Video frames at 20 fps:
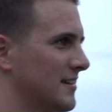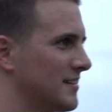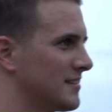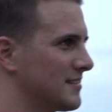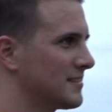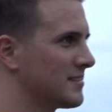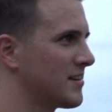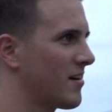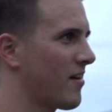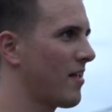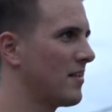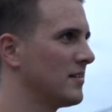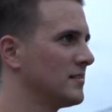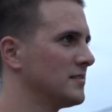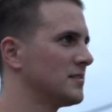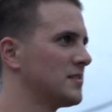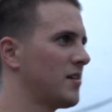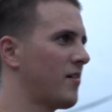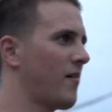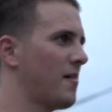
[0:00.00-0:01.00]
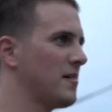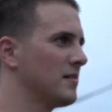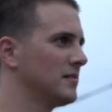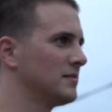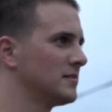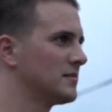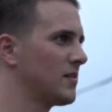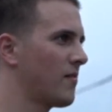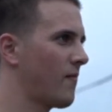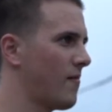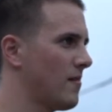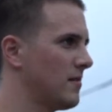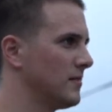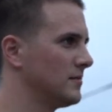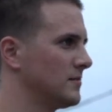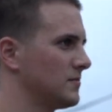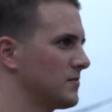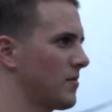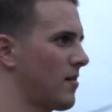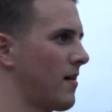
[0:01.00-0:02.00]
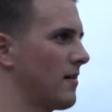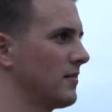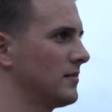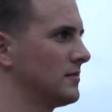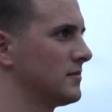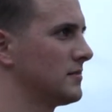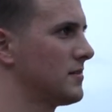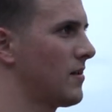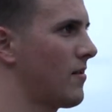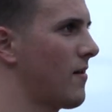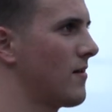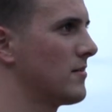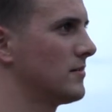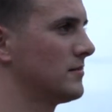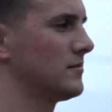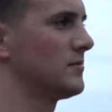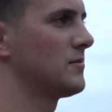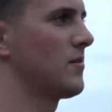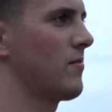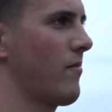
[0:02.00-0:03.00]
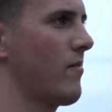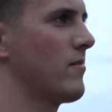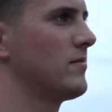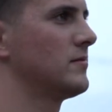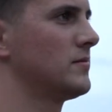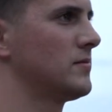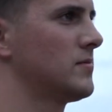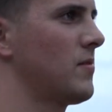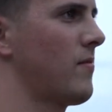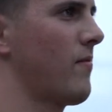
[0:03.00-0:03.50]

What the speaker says: Yeah. I mean, yeah. Yeah, I wouldn't mess around with